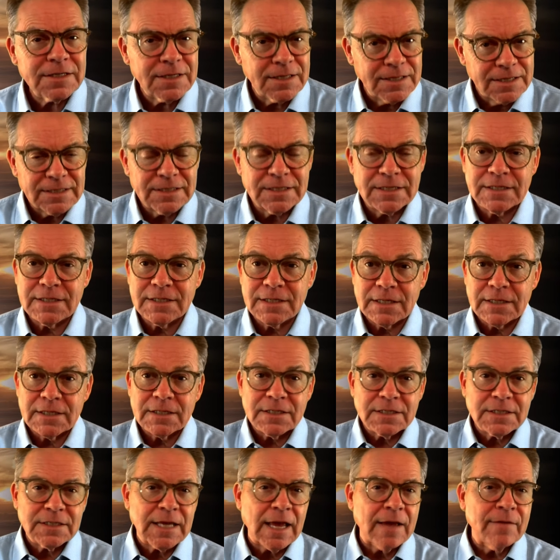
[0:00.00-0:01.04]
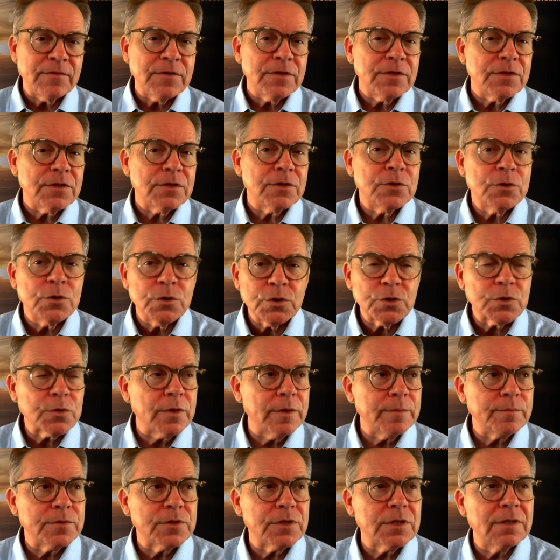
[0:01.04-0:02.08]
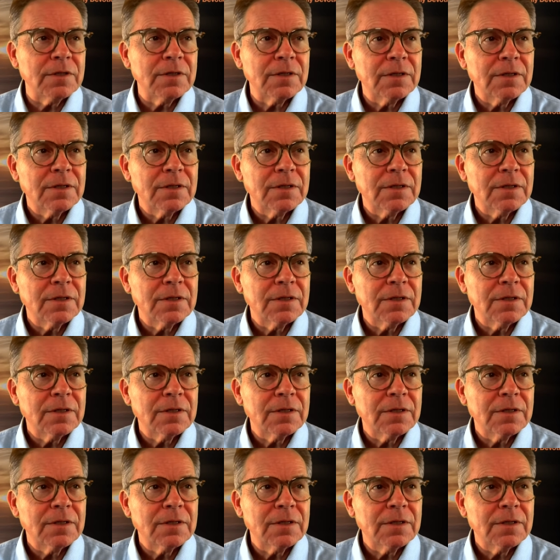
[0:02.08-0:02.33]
This is the seventh description.